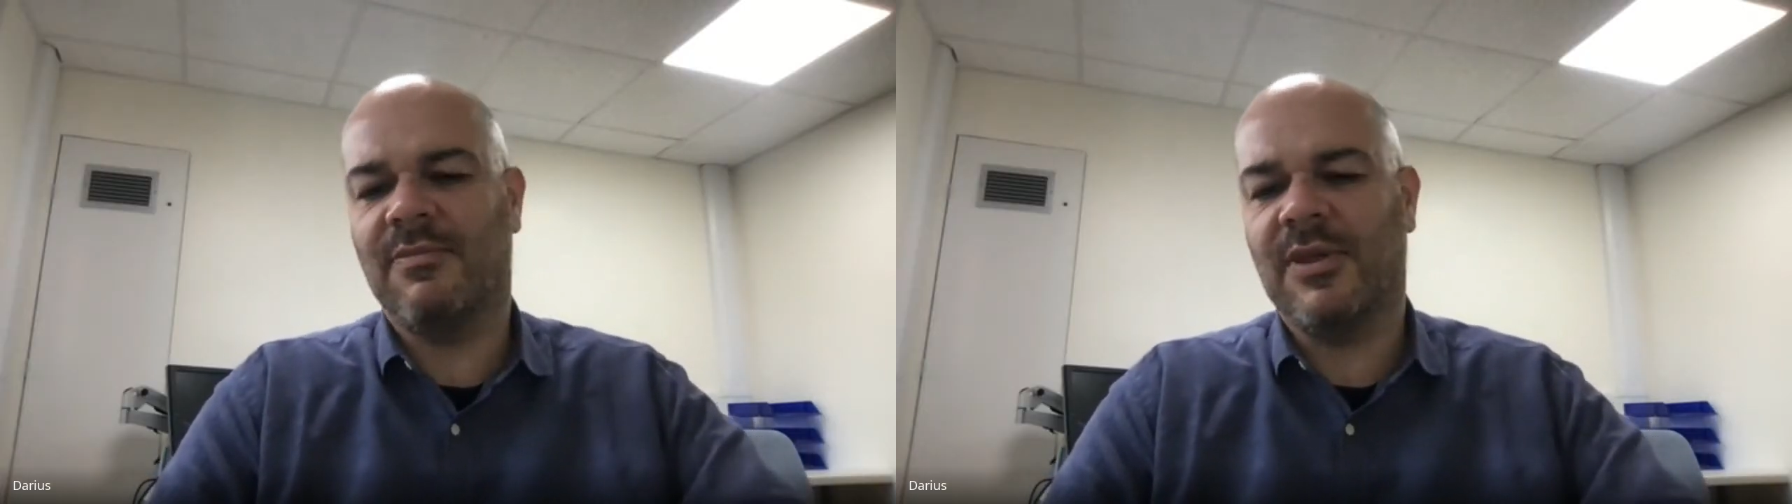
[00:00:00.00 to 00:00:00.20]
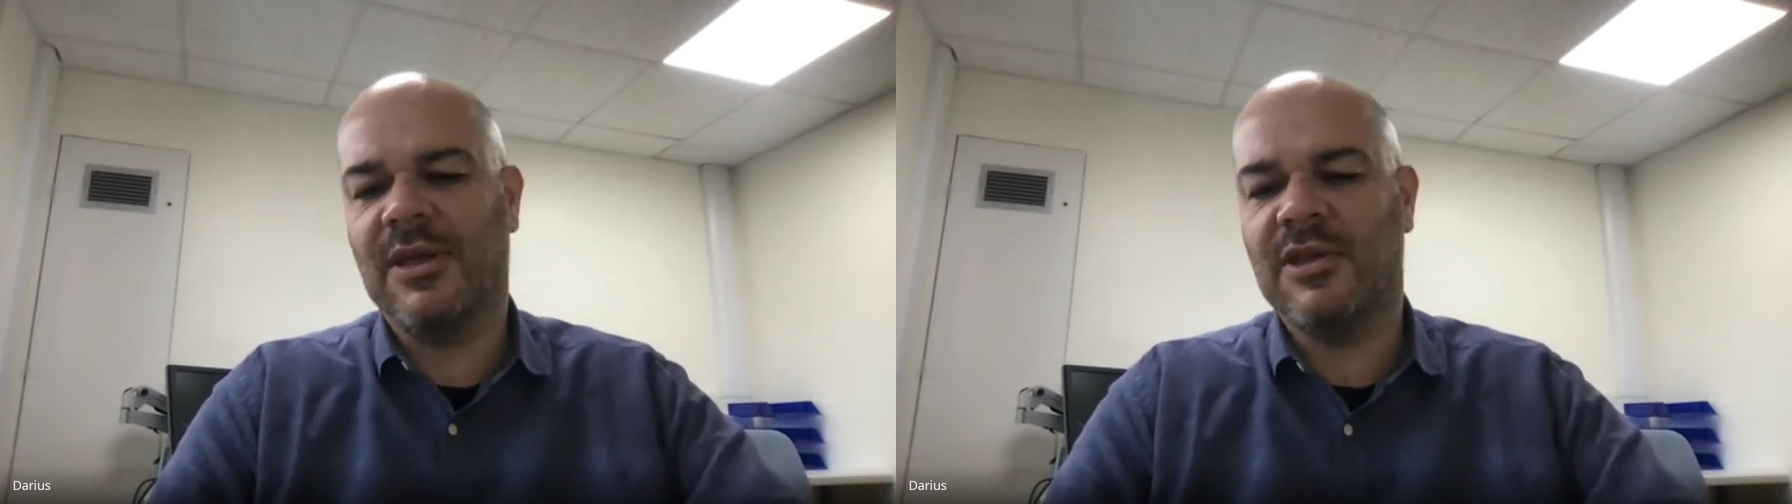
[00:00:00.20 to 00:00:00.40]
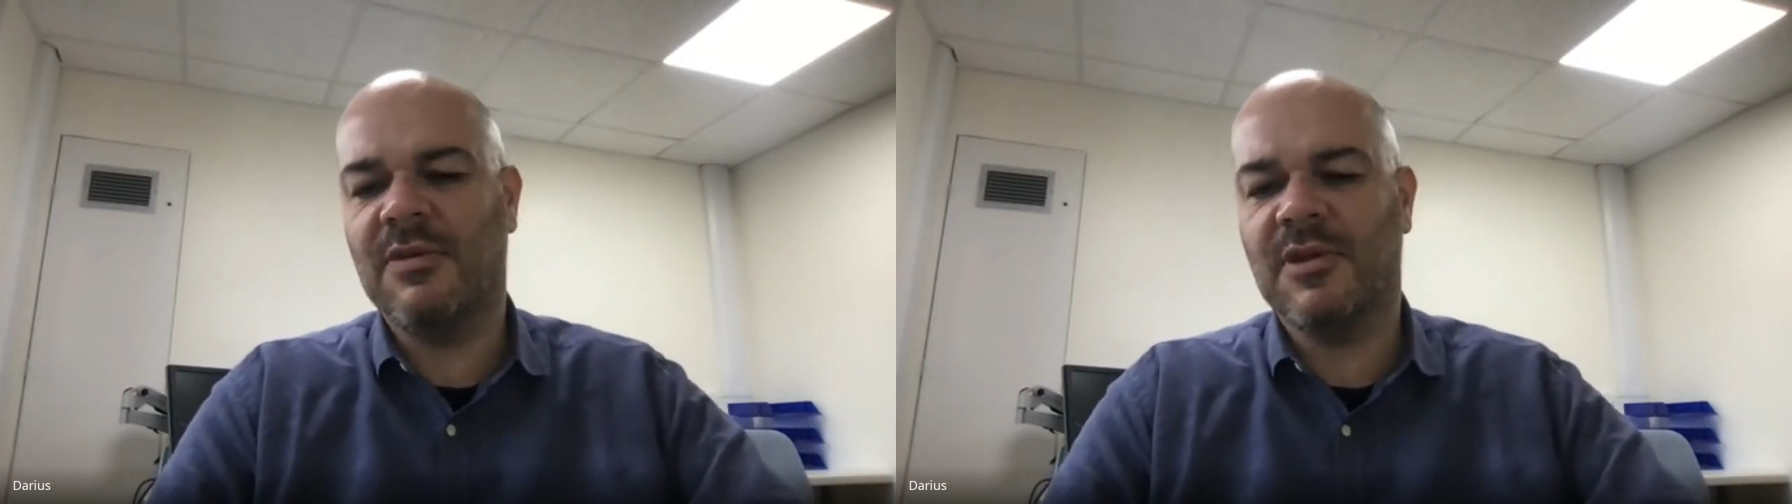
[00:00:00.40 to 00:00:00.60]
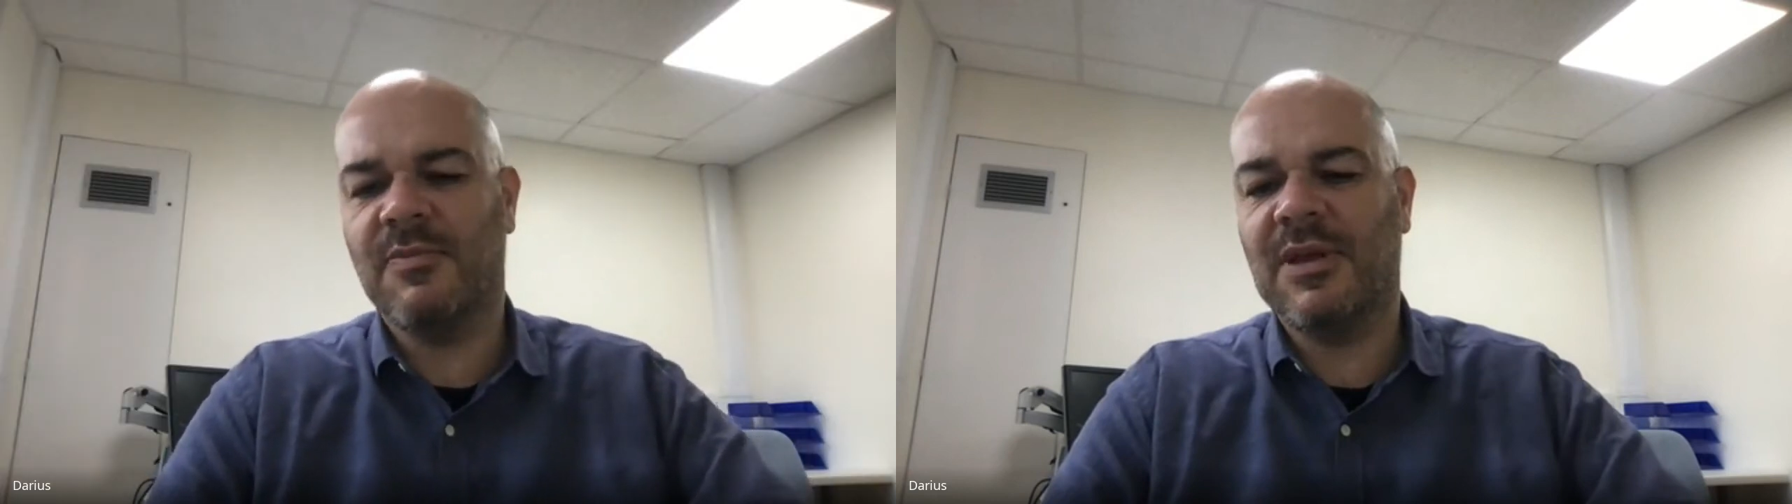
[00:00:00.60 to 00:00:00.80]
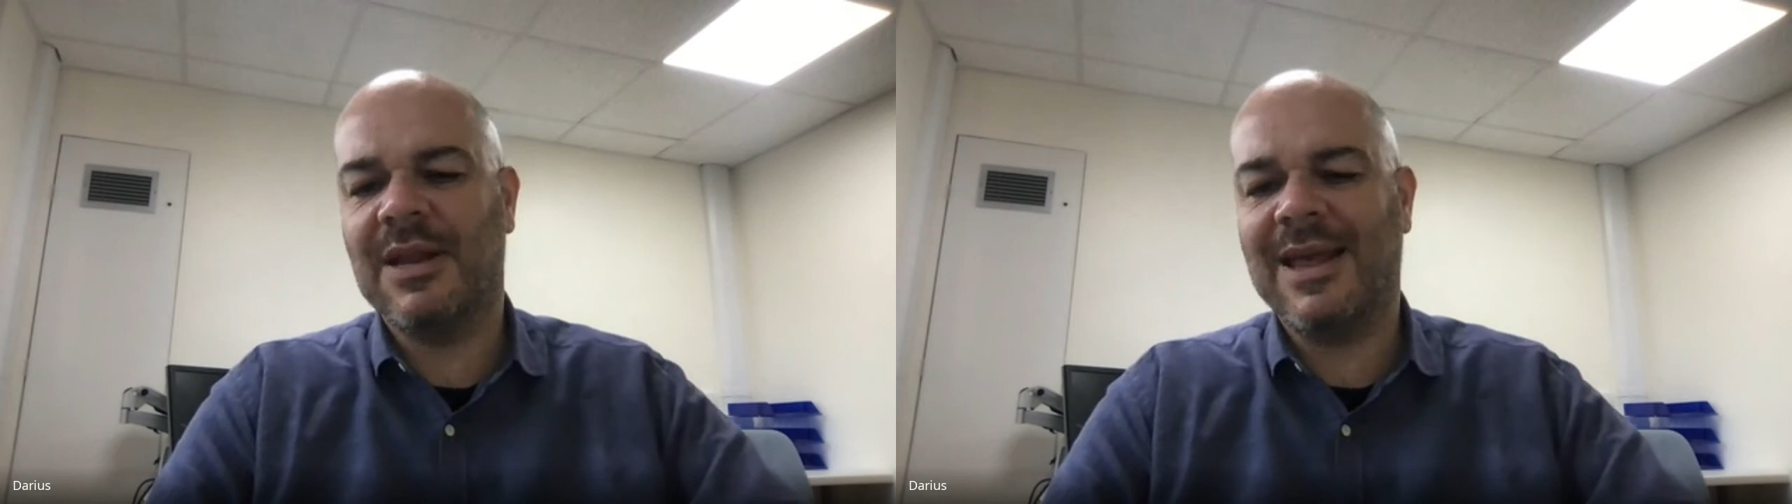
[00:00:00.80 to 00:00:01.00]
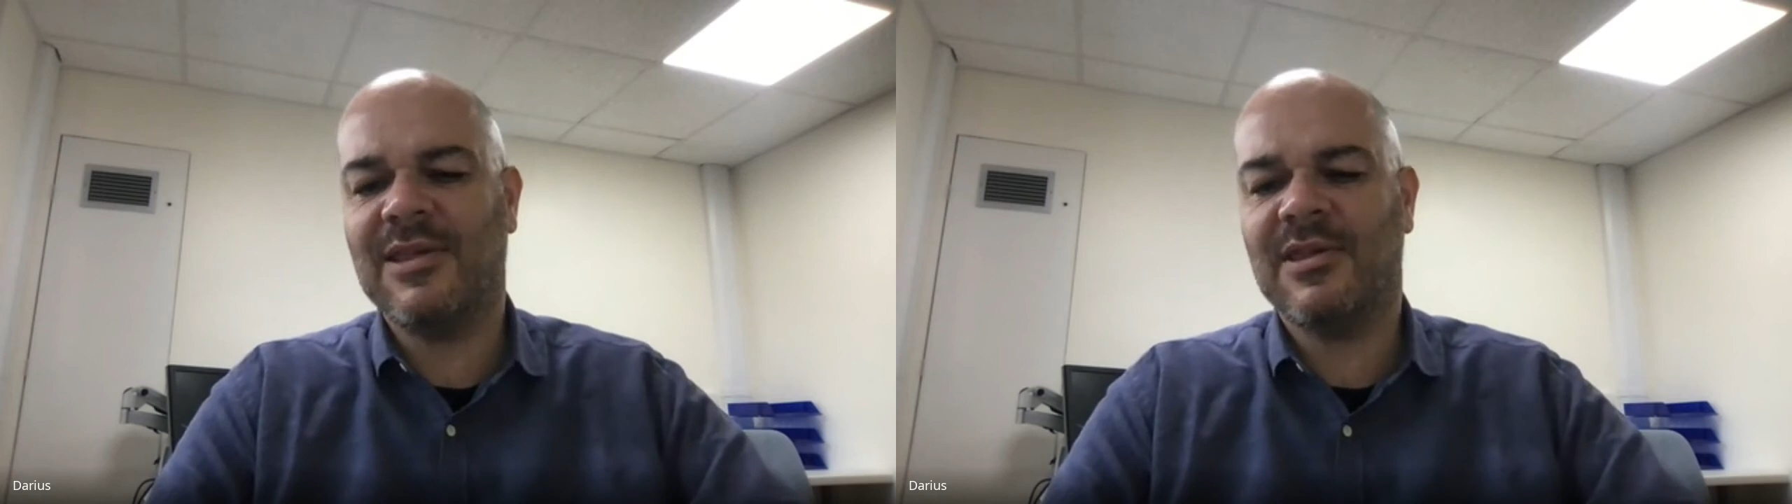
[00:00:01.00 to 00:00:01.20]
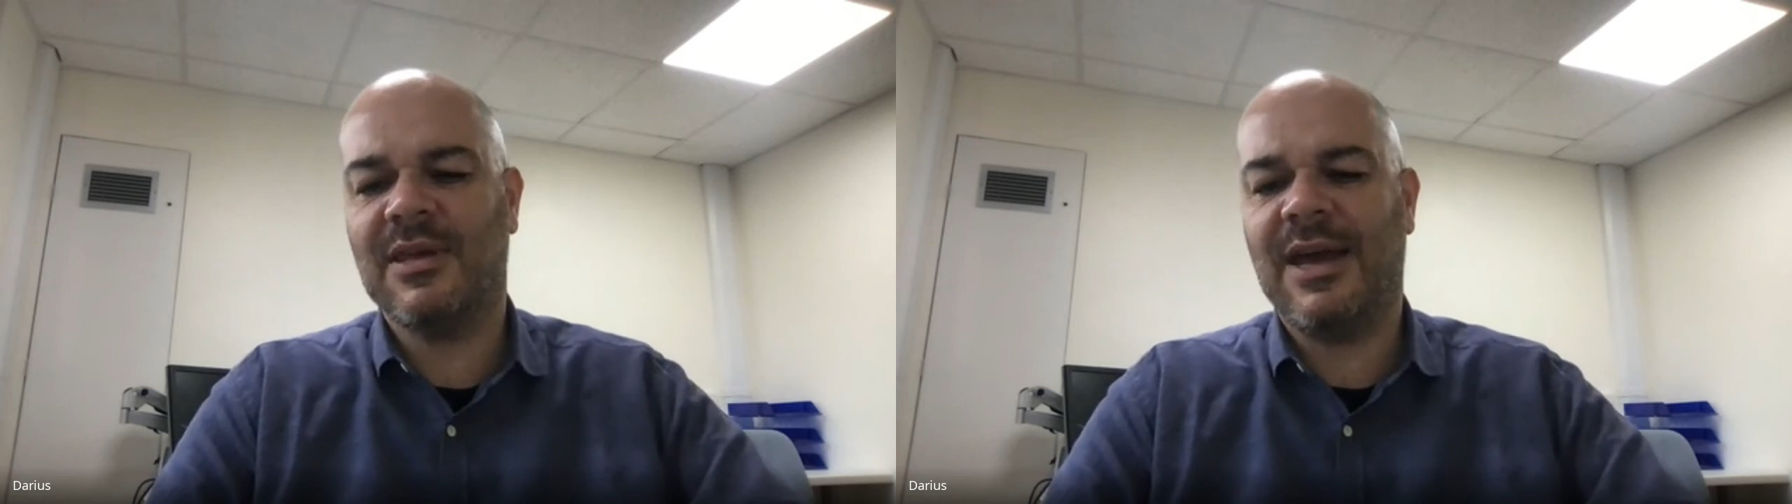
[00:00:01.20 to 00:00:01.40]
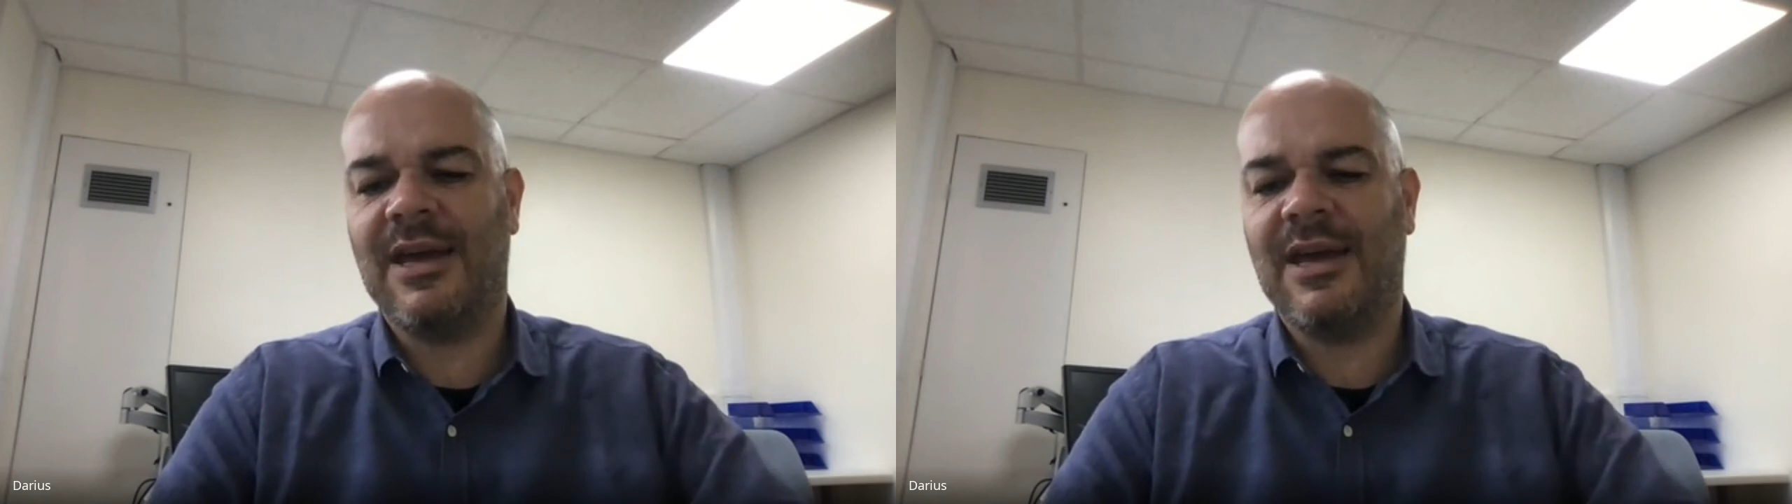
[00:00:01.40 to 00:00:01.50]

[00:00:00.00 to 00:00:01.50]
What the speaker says: but there seems to be less